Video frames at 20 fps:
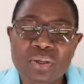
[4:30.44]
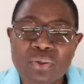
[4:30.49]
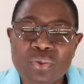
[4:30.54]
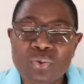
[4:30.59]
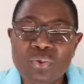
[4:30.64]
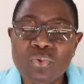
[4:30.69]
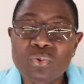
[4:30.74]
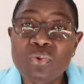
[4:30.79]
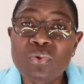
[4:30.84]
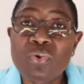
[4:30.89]

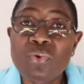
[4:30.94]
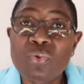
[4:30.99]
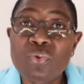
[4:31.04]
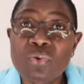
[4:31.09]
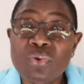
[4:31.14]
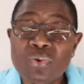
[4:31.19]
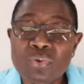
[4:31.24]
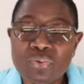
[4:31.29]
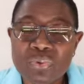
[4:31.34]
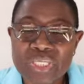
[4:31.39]

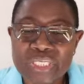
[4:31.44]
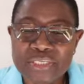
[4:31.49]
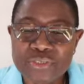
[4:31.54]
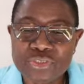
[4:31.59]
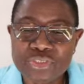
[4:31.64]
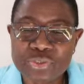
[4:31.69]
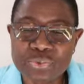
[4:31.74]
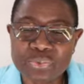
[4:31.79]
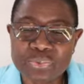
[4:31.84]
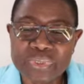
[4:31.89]
local-only
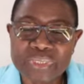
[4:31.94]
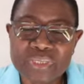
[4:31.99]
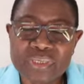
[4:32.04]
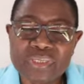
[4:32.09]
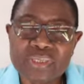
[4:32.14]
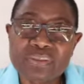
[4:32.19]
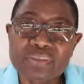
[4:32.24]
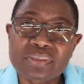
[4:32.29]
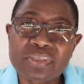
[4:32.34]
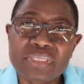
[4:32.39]

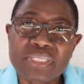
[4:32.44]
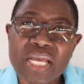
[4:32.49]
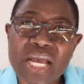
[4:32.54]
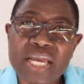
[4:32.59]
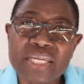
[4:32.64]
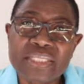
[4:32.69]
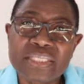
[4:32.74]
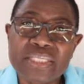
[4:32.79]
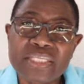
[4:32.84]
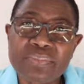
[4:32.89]
joint,
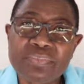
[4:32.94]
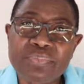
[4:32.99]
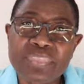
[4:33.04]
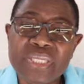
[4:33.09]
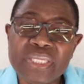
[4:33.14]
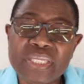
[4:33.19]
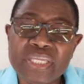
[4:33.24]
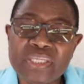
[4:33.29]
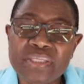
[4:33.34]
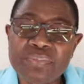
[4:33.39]
tiny
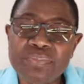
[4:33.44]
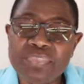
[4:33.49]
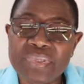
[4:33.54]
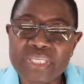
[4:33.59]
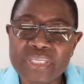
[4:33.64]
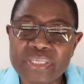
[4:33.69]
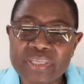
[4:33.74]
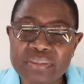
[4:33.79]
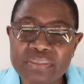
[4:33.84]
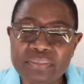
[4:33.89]

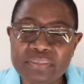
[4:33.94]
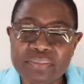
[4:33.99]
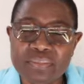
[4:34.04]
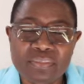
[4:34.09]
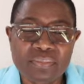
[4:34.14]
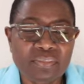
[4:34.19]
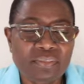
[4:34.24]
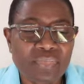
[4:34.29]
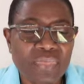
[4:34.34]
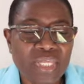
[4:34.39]
B&B,
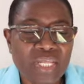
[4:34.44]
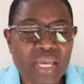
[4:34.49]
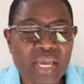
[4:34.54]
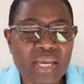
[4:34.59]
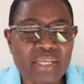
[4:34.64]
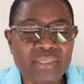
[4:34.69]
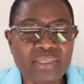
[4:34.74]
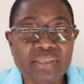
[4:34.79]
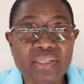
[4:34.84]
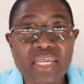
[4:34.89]

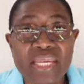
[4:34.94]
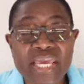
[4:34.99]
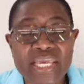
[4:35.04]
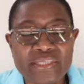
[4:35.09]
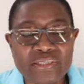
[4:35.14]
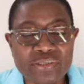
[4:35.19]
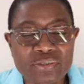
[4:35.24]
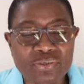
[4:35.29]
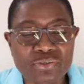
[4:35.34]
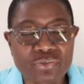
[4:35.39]
and
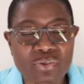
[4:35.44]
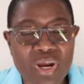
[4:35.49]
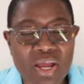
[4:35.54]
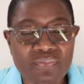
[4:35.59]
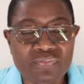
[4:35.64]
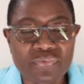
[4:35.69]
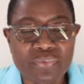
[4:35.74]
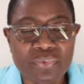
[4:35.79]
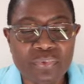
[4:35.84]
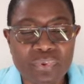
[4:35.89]
less
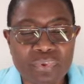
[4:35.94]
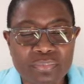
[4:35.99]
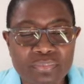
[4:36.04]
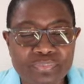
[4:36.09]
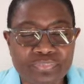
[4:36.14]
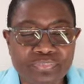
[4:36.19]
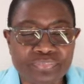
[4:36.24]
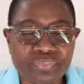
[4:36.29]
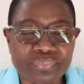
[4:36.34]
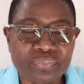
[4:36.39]
travel,
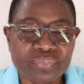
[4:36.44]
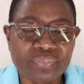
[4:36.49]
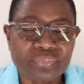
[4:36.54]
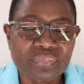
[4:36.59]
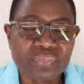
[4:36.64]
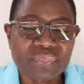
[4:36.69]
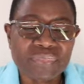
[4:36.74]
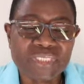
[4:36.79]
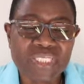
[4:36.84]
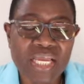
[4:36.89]

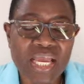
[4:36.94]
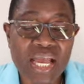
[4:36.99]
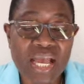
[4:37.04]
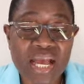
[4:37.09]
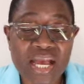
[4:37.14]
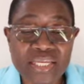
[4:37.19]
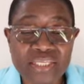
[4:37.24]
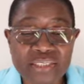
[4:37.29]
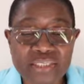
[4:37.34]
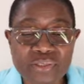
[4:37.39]

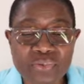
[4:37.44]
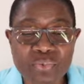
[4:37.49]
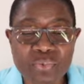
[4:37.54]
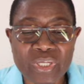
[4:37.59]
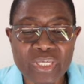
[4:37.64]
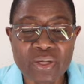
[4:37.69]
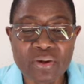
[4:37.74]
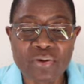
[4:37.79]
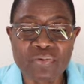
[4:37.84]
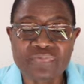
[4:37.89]
either
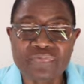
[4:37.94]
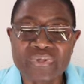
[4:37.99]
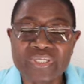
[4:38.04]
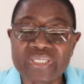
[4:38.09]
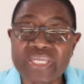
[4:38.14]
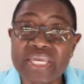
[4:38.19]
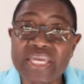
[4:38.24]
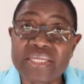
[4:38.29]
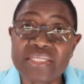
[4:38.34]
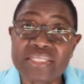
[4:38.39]
way
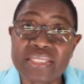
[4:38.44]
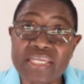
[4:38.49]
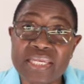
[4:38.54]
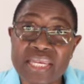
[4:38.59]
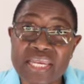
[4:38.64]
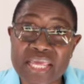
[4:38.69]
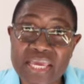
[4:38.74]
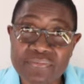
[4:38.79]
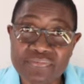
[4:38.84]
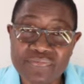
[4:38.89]
often get
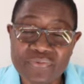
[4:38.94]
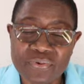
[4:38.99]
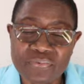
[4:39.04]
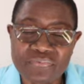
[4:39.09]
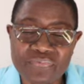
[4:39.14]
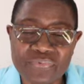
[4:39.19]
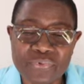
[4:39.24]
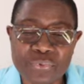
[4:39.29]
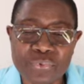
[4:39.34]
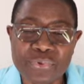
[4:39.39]
left
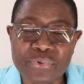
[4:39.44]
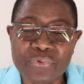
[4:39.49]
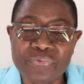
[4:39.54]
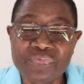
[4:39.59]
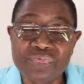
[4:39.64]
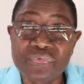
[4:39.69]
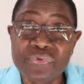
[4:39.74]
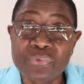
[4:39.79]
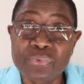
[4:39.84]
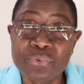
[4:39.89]
off the
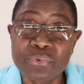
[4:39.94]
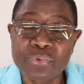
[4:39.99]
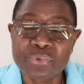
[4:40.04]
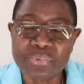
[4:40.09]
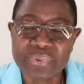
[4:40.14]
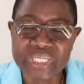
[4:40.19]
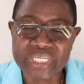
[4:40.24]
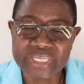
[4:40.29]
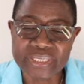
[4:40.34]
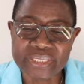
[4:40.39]
review
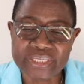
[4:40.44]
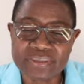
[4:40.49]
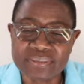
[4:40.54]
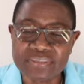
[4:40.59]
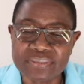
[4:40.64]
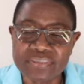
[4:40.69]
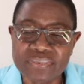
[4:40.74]
grid,